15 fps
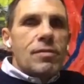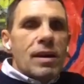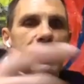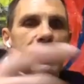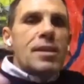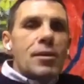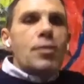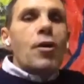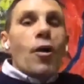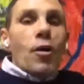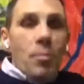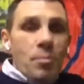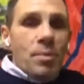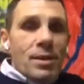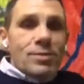I didn't
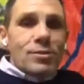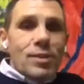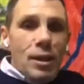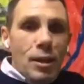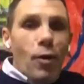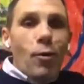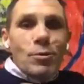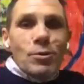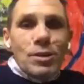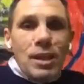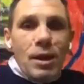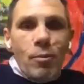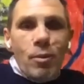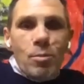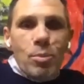know him personally,
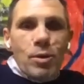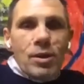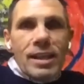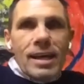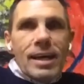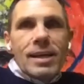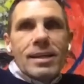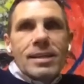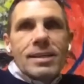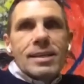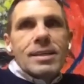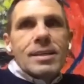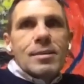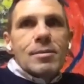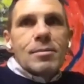obviously I would put it there.
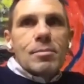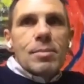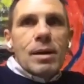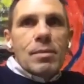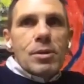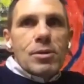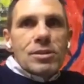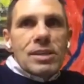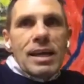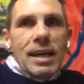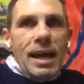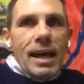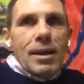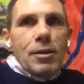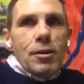But because
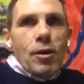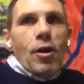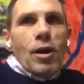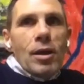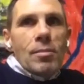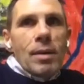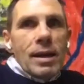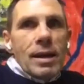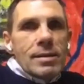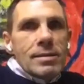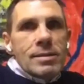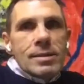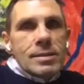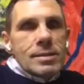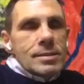I know him
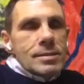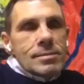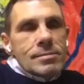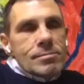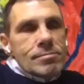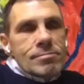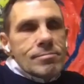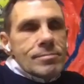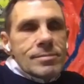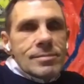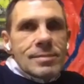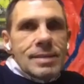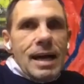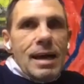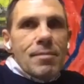and
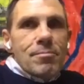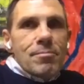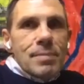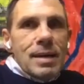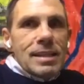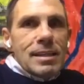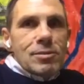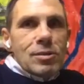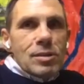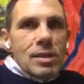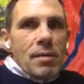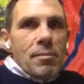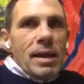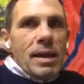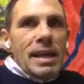I met him so
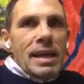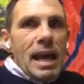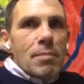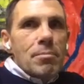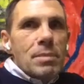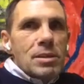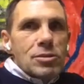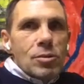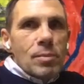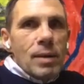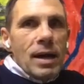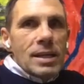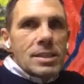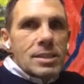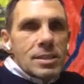time and he helped me so
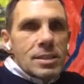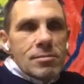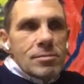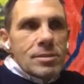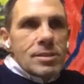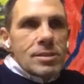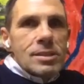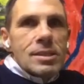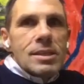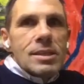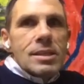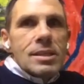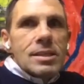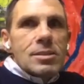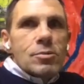much,
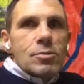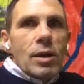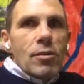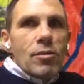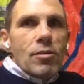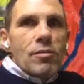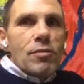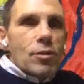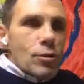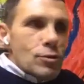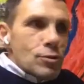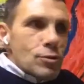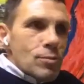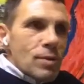it's kind of difficult